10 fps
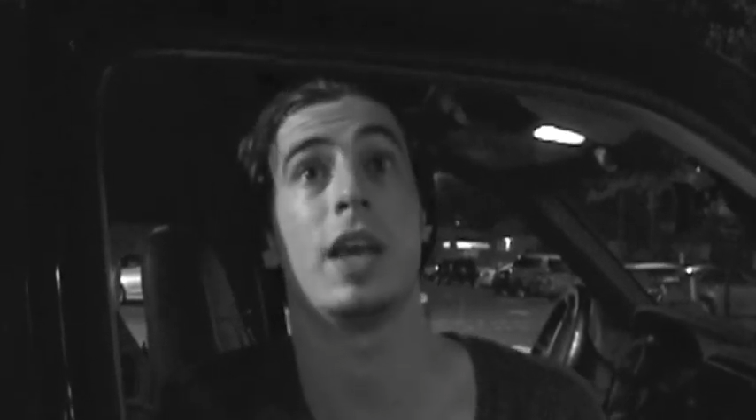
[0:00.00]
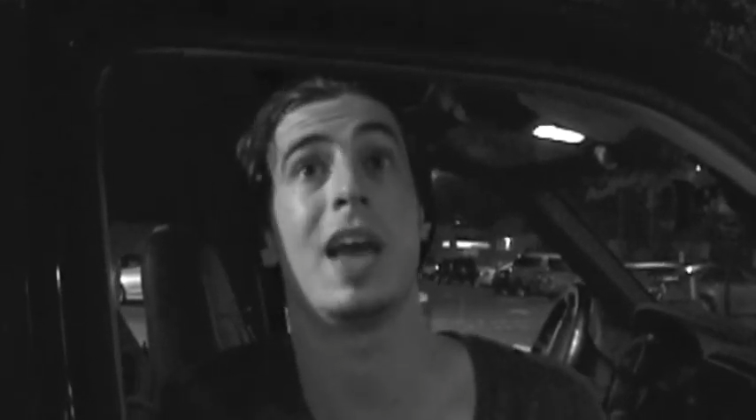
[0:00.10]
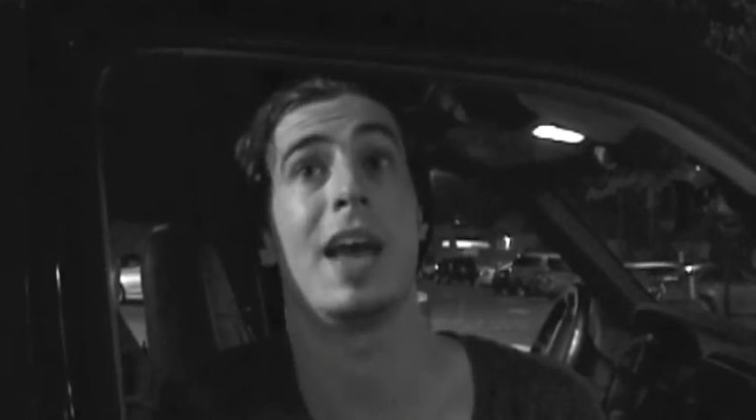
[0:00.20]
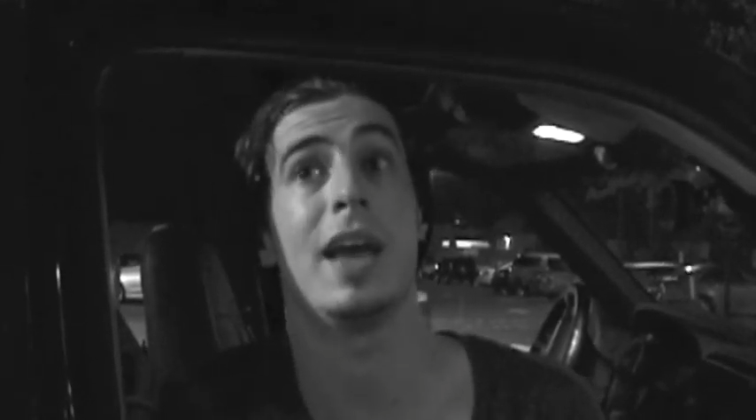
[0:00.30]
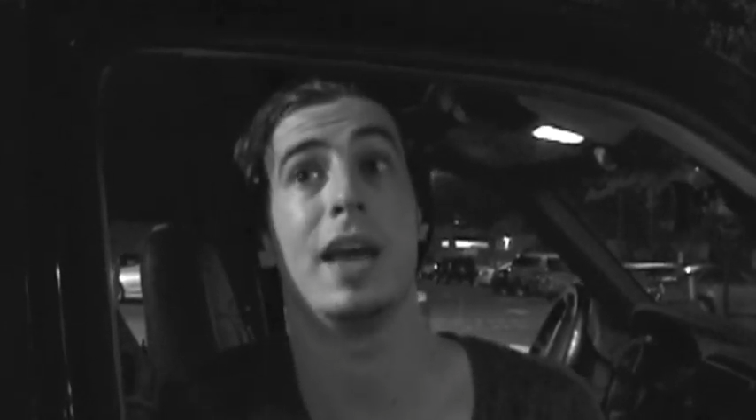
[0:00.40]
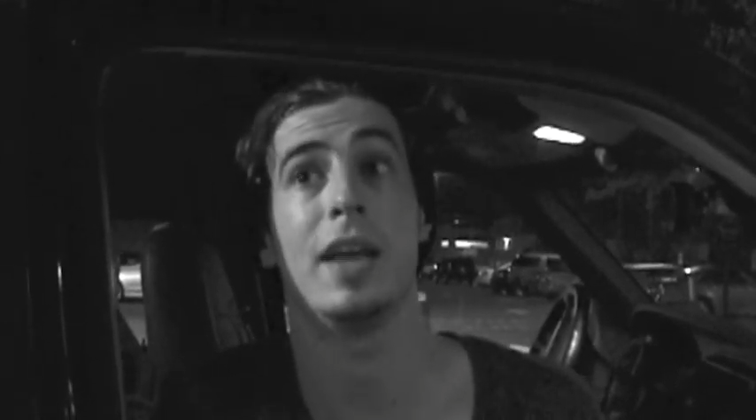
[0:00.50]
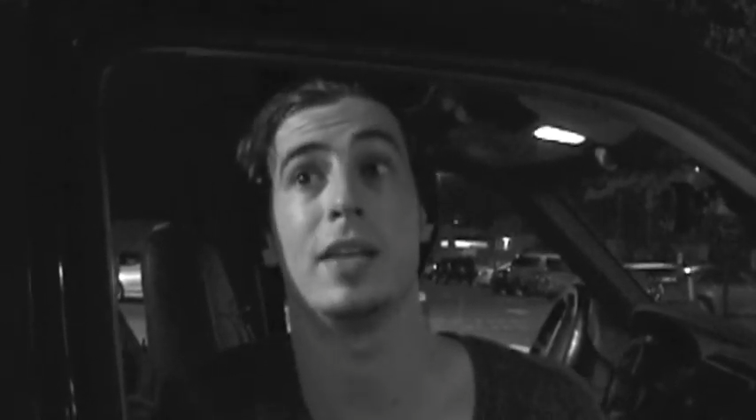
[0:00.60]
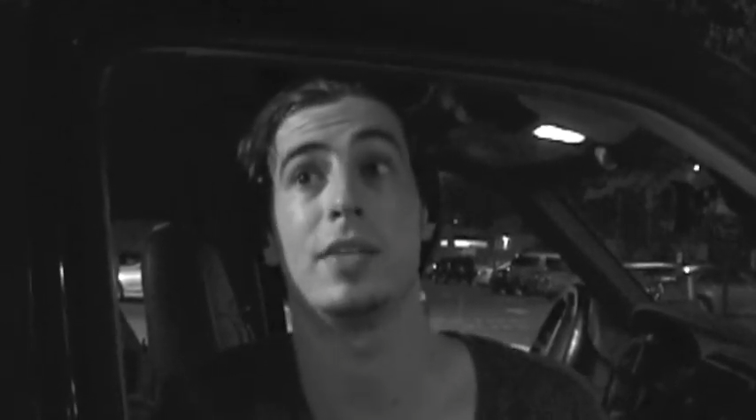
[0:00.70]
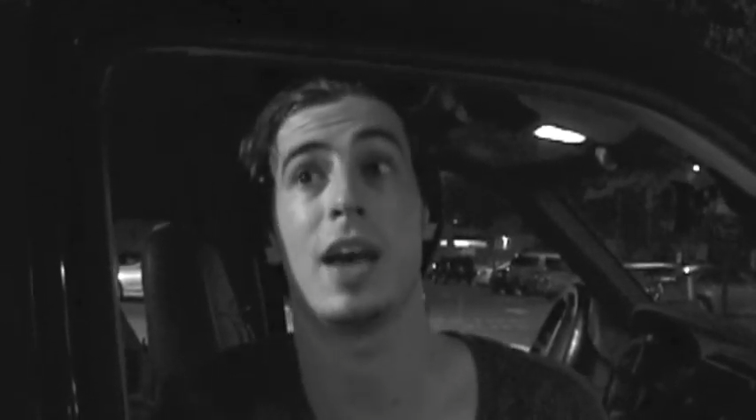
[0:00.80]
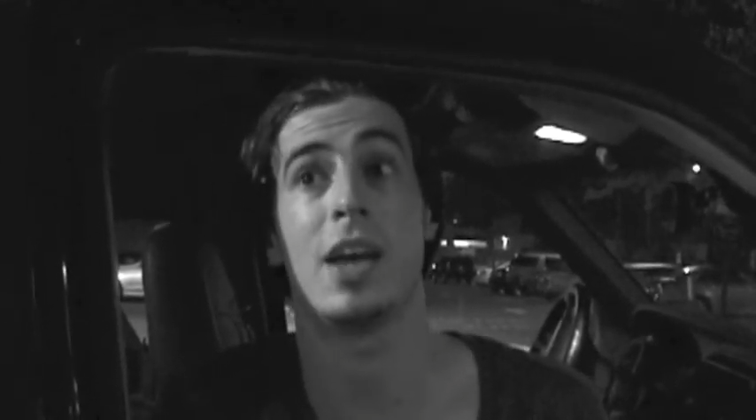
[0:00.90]

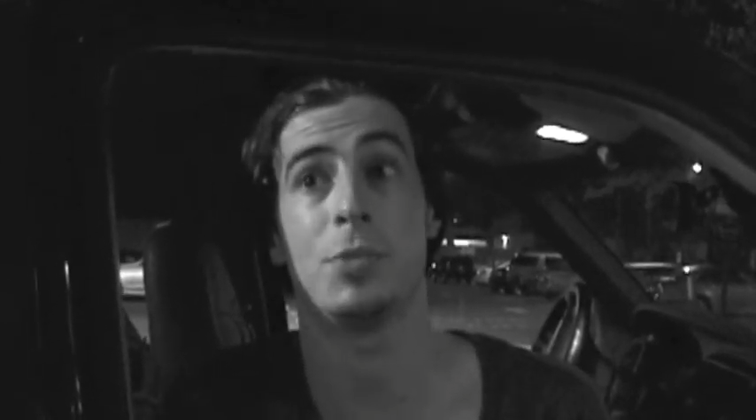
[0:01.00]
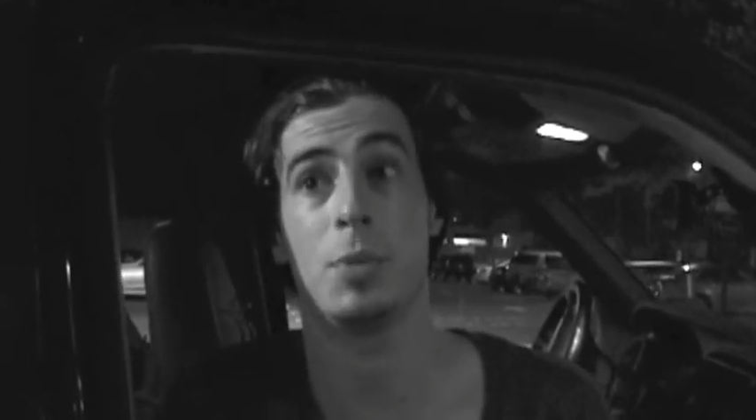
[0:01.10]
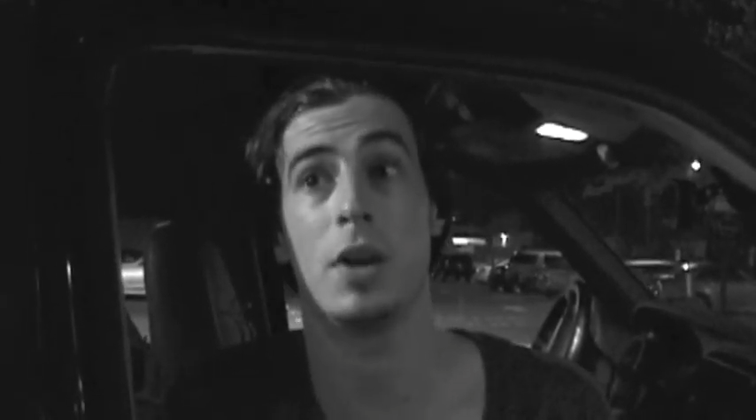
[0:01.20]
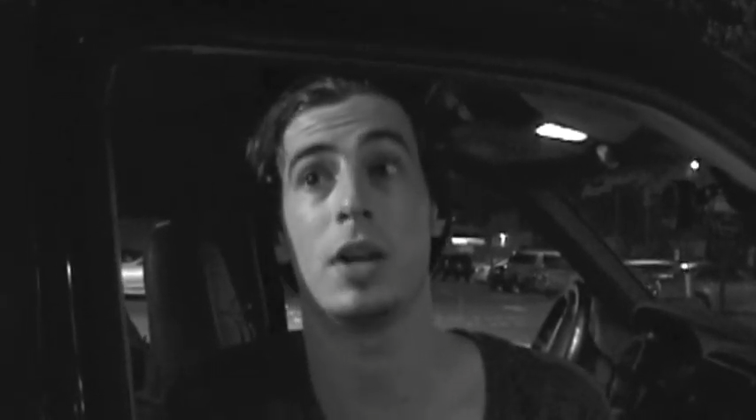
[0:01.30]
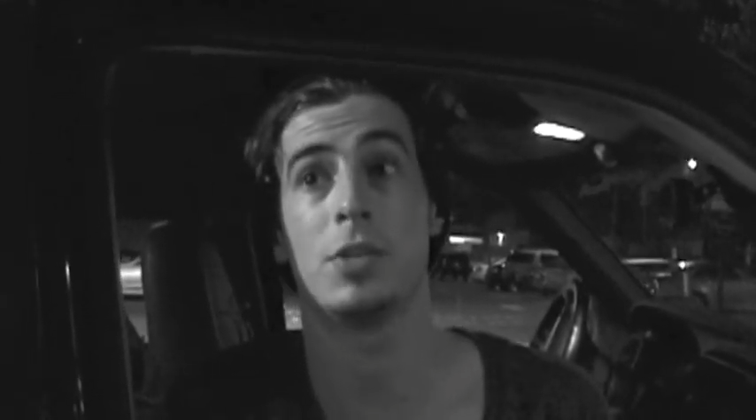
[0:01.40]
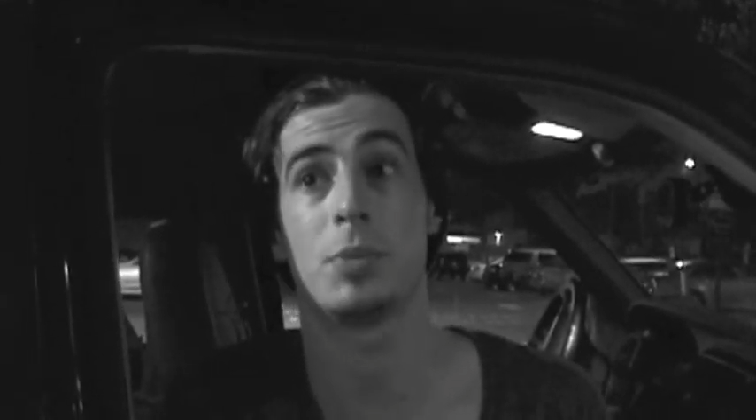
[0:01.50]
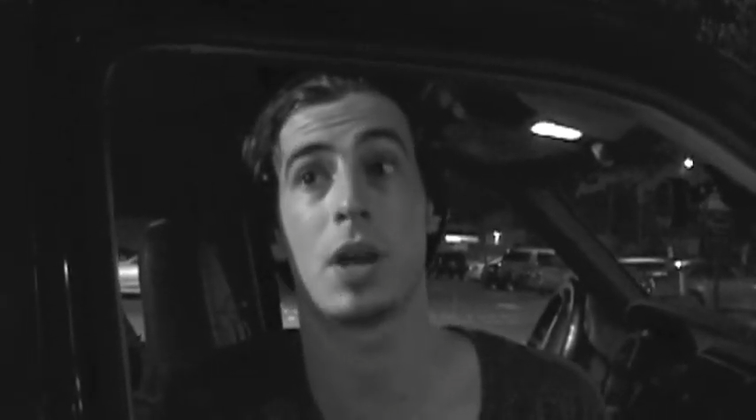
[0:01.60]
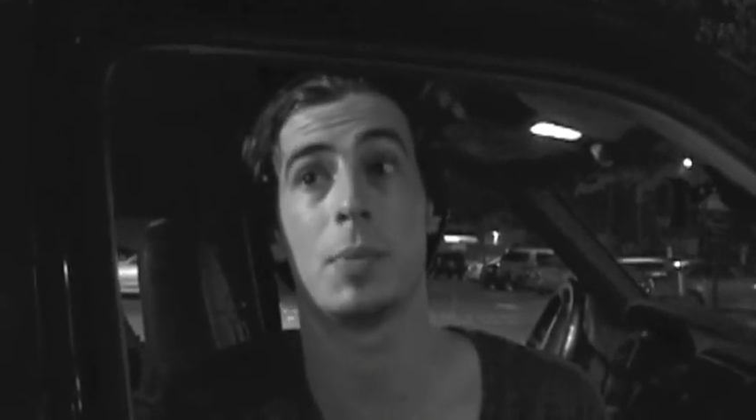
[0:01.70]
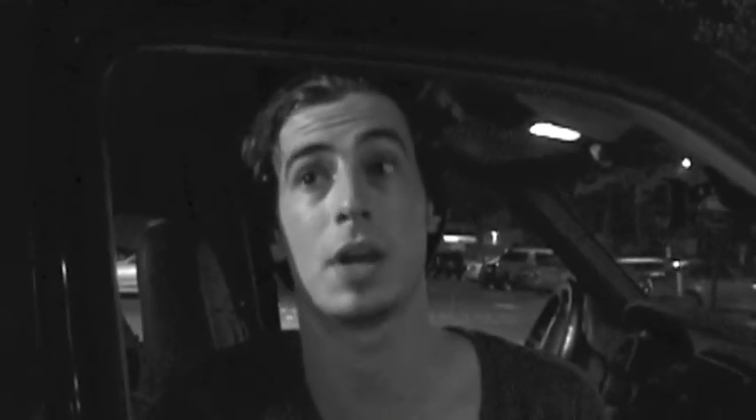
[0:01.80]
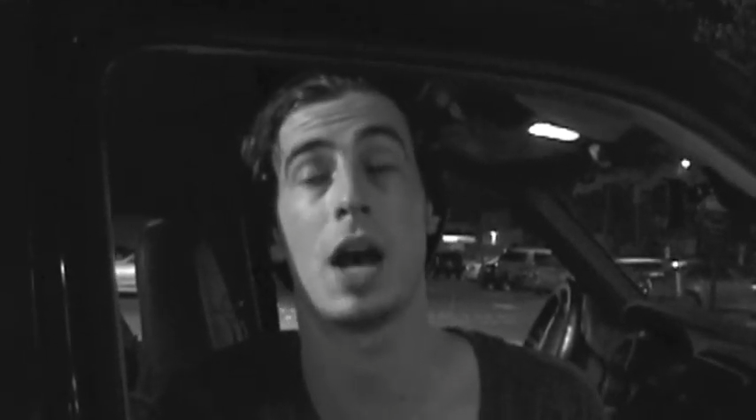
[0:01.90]
and Asbury is
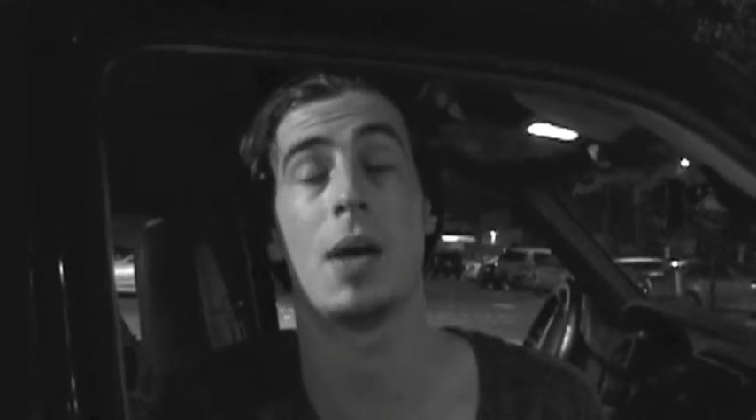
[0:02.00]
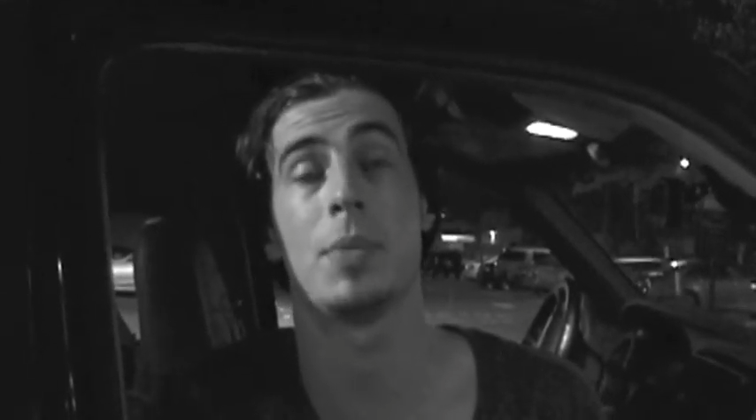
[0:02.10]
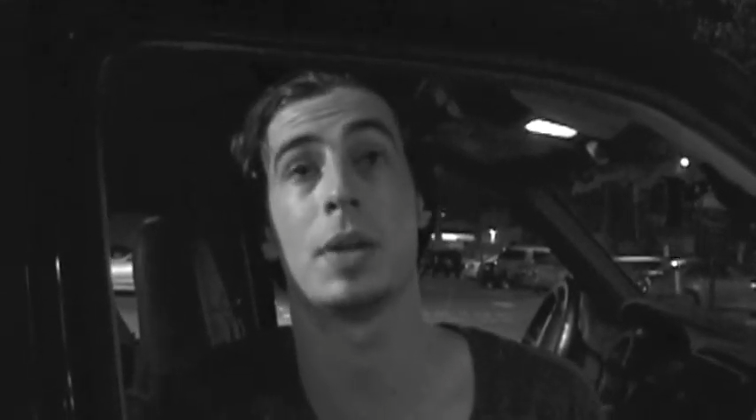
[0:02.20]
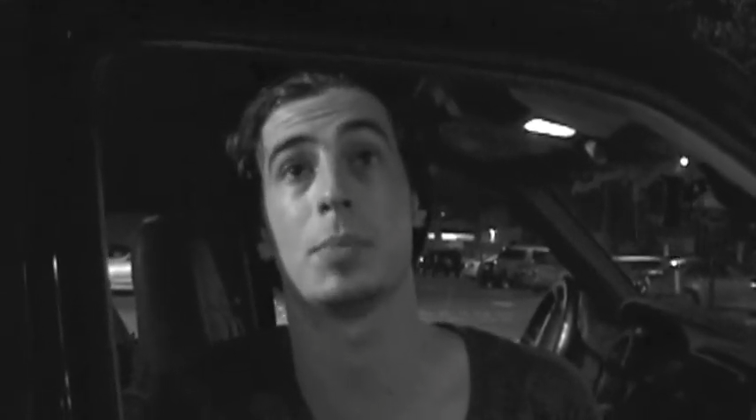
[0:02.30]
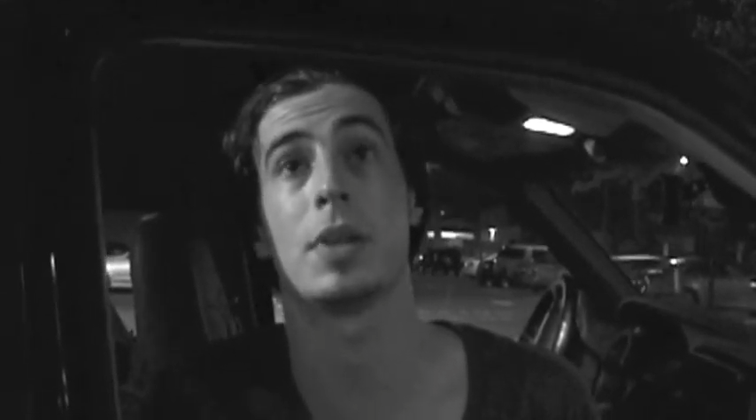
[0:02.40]
becoming a happening